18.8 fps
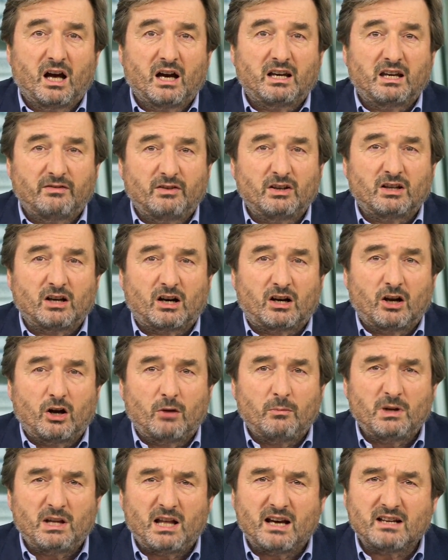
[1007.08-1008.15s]
Given the
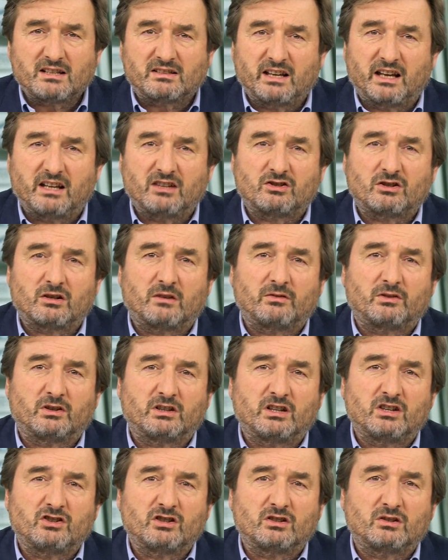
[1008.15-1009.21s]
globalized nature of the
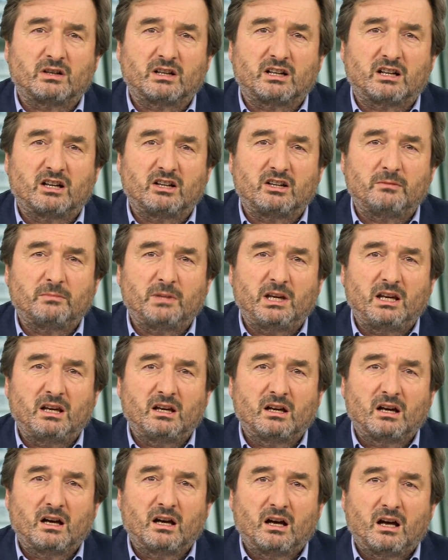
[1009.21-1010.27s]
digital economy,
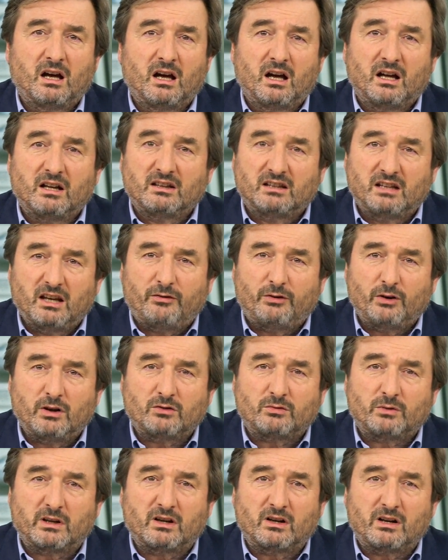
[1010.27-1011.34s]

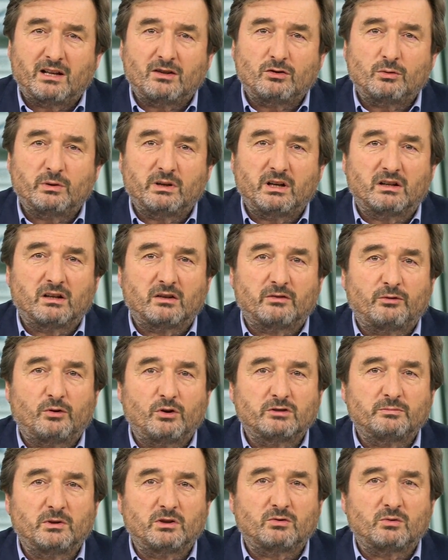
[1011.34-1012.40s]
different regulatory and
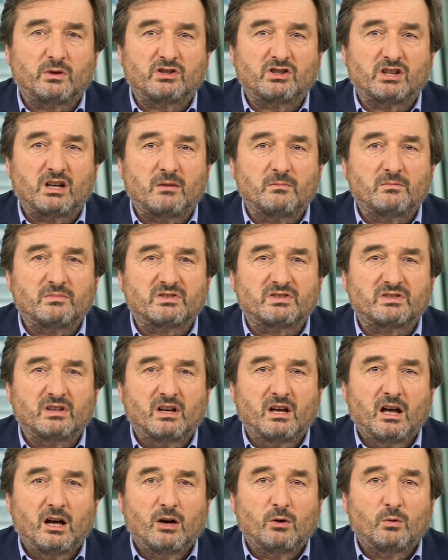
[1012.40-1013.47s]
enforcement regimes
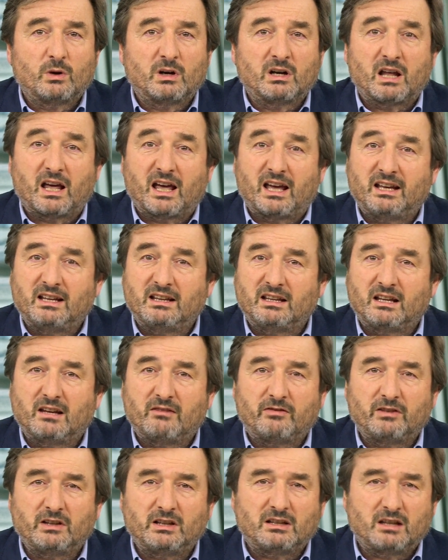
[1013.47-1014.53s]
will
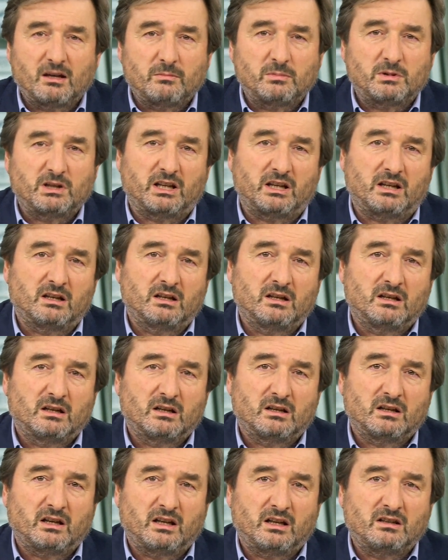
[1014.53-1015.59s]
inevitably
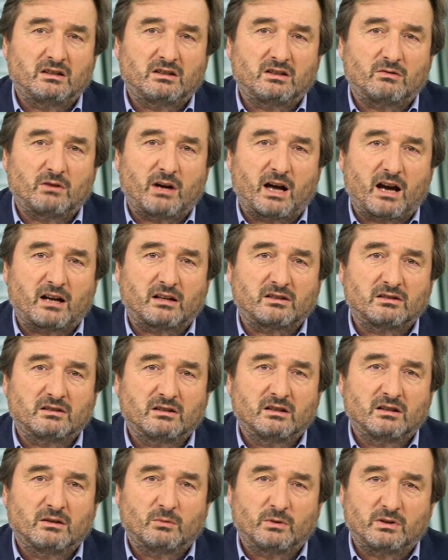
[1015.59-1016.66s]
interact
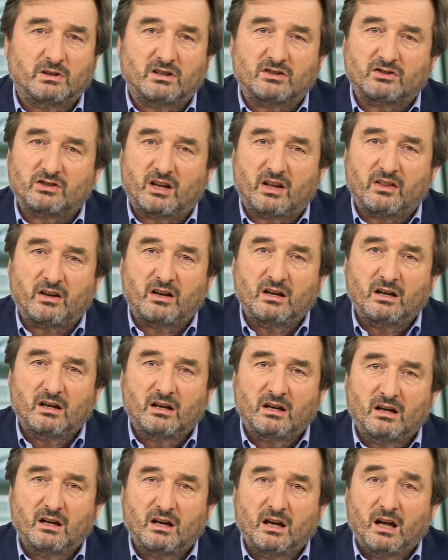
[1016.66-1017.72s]
with each other,
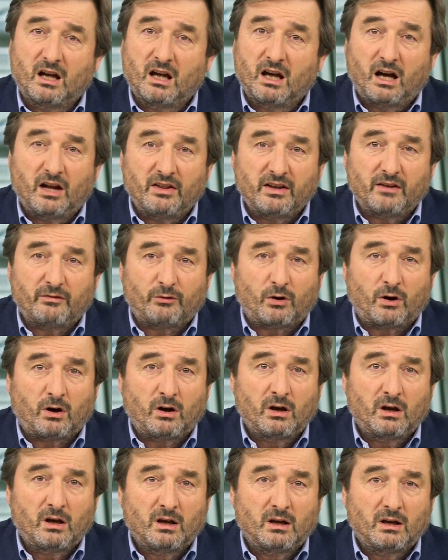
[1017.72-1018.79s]
and therefore
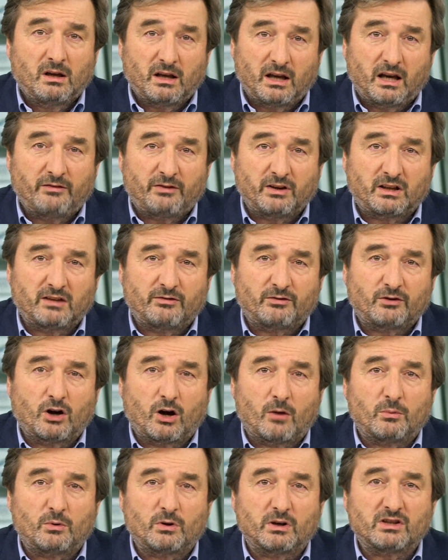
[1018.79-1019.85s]
effective
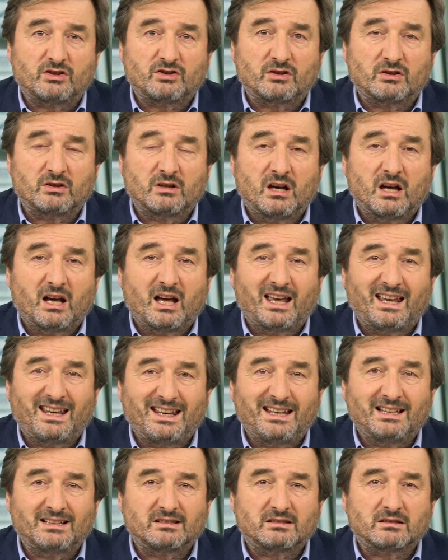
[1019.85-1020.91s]
cooperation
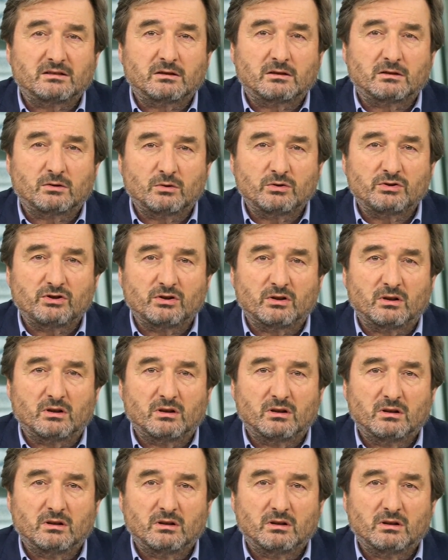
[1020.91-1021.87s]
is crucial.